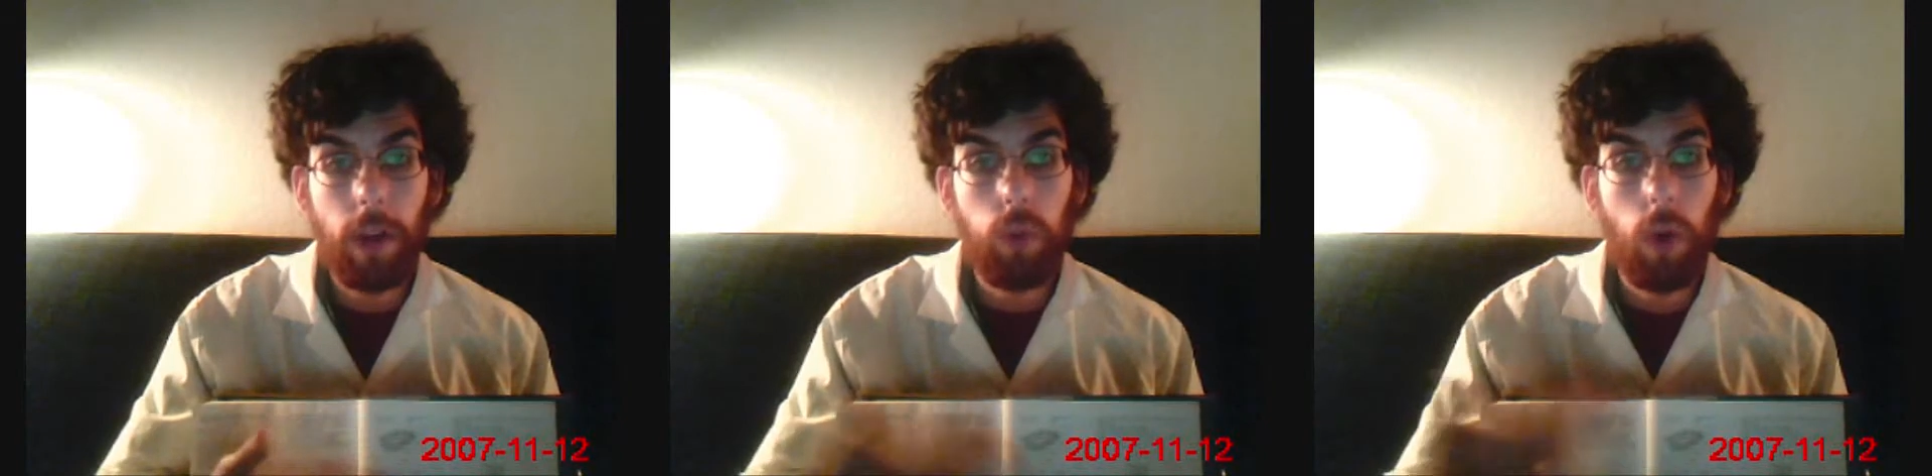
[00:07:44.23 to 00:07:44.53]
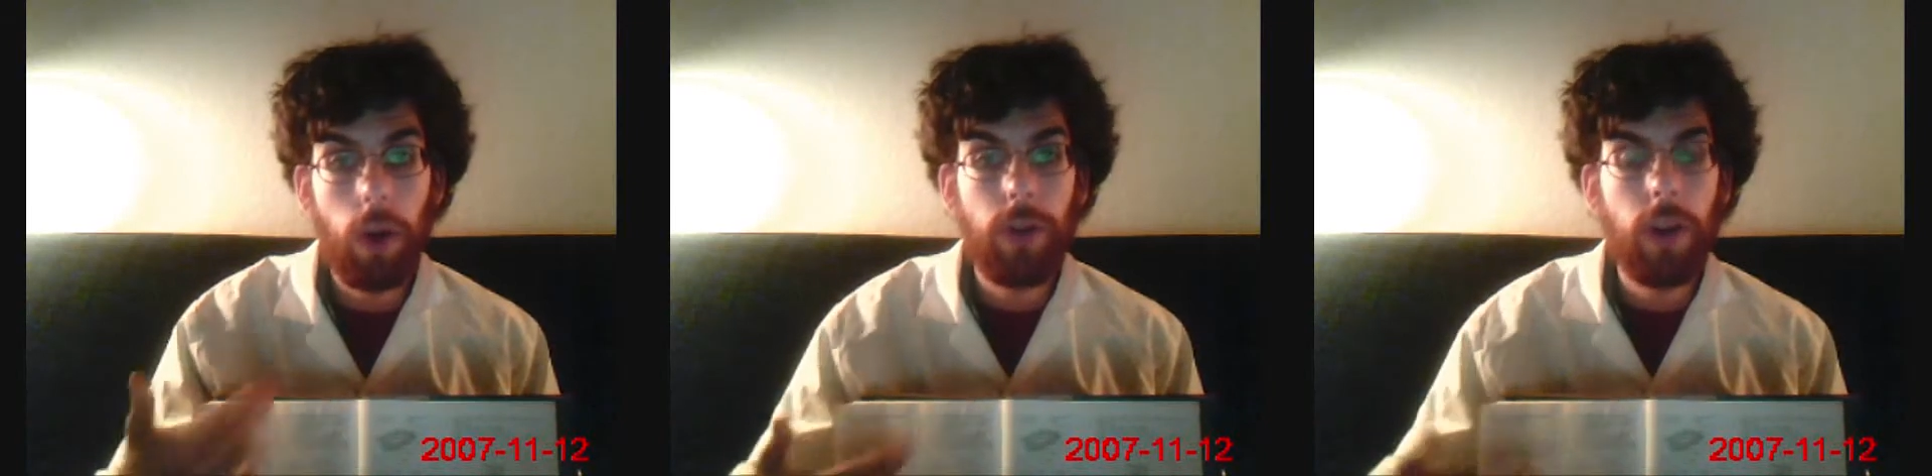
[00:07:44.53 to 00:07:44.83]
The
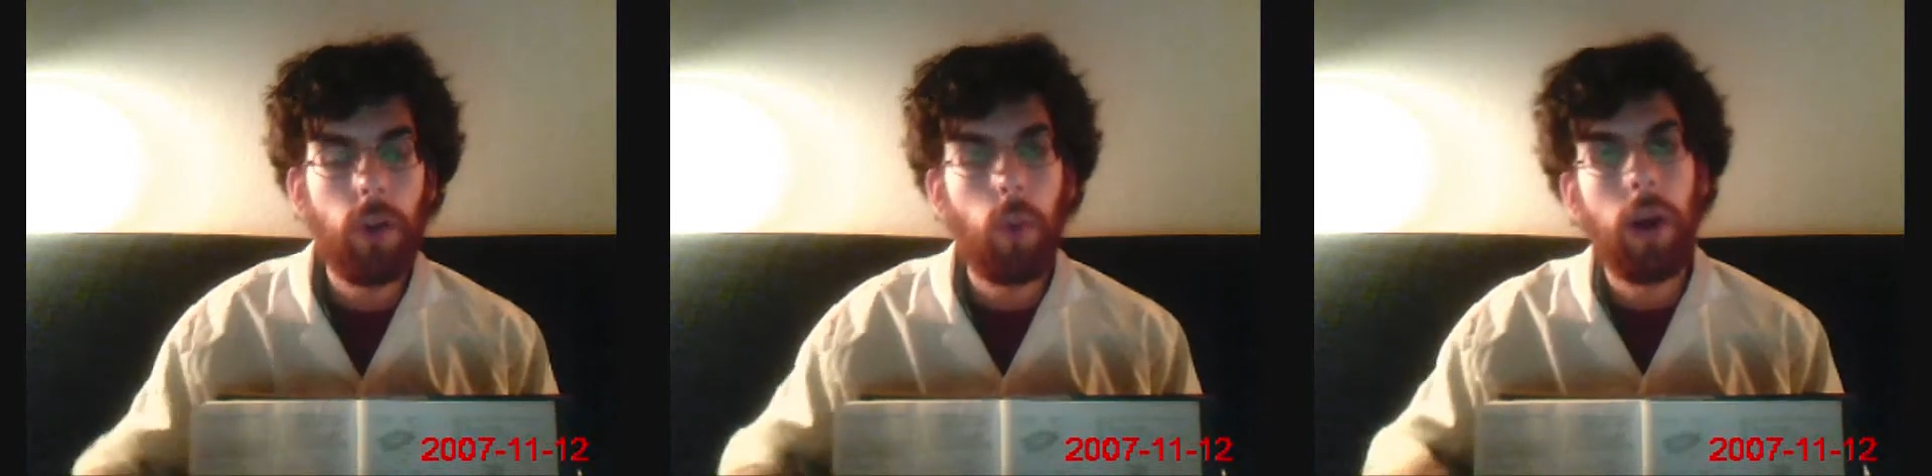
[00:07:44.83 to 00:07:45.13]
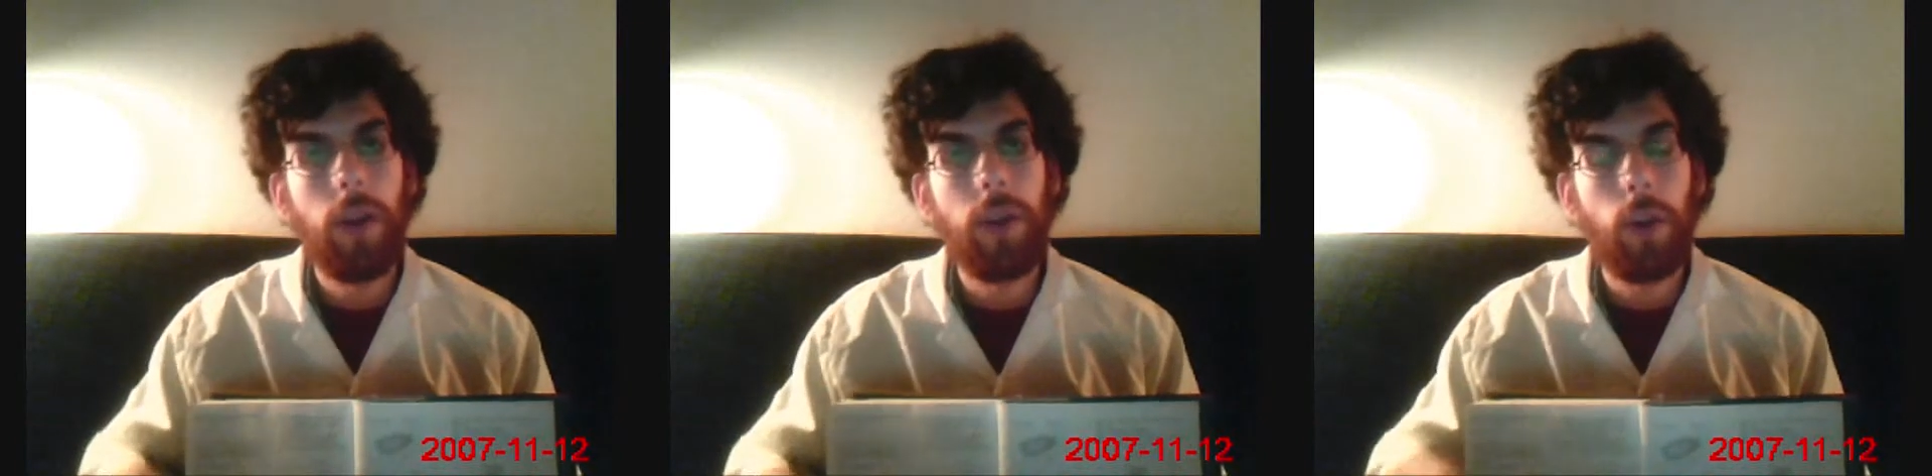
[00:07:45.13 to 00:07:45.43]
other one, the other
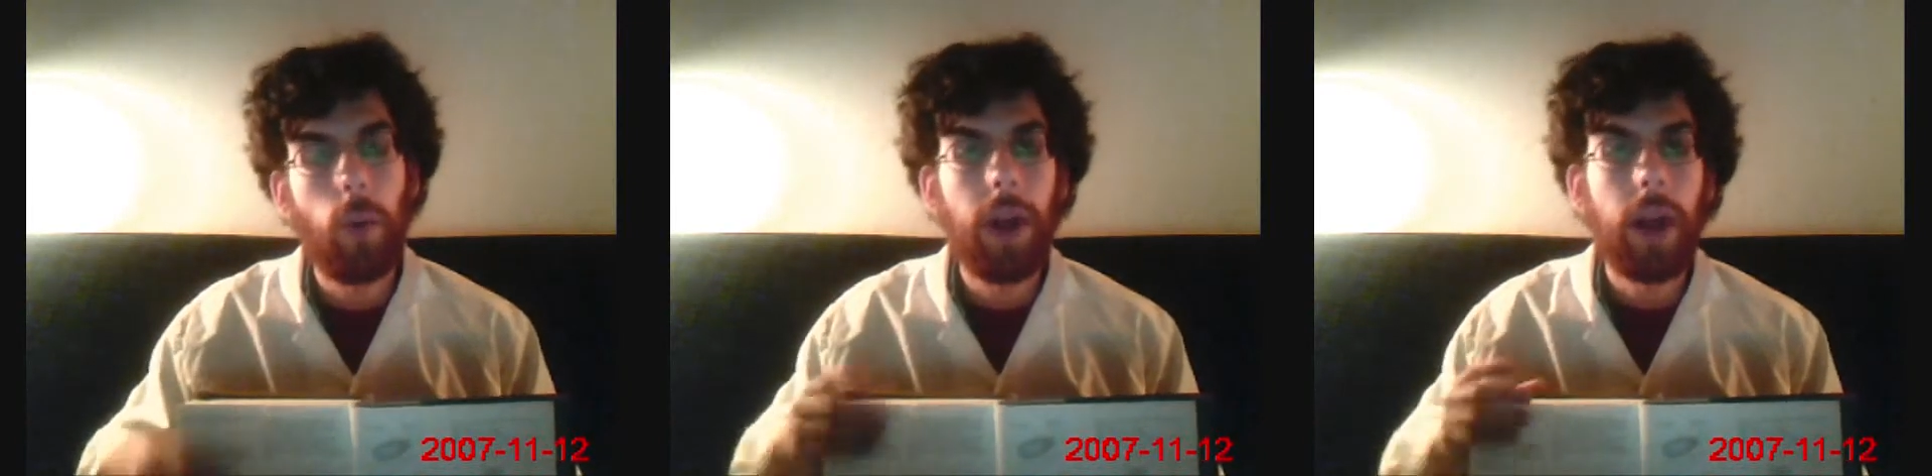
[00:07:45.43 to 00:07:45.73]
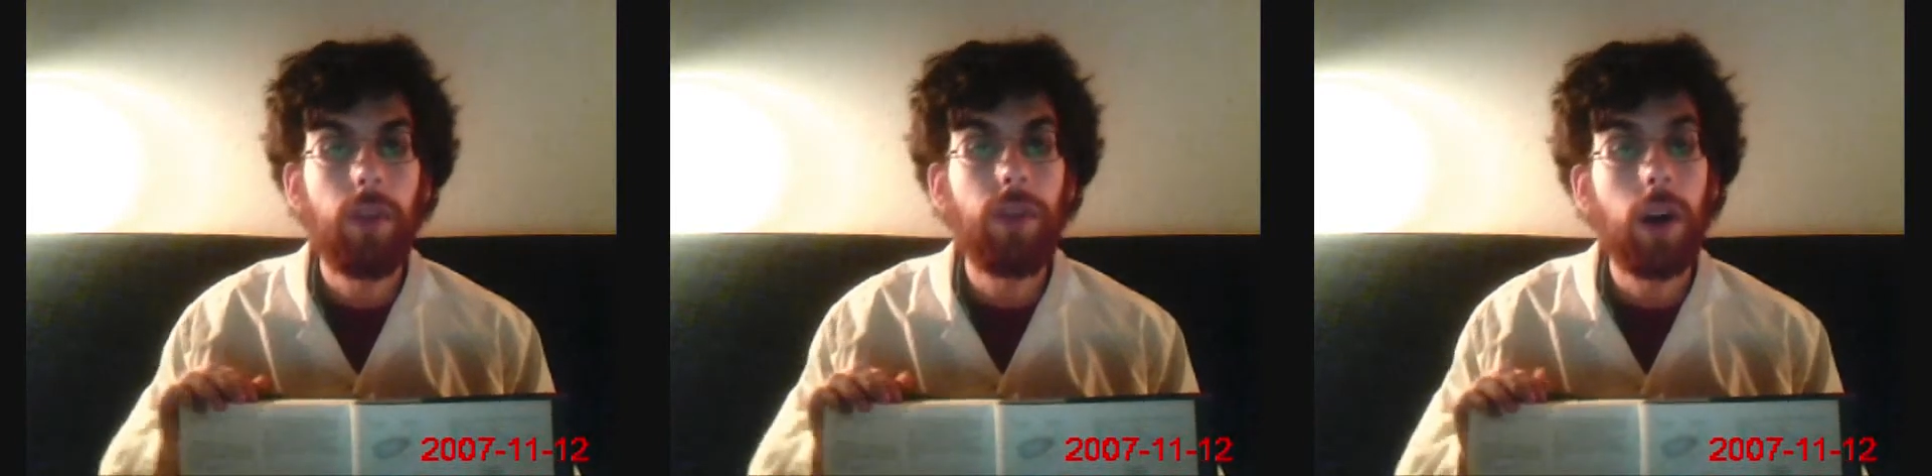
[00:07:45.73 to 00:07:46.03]
one has uh,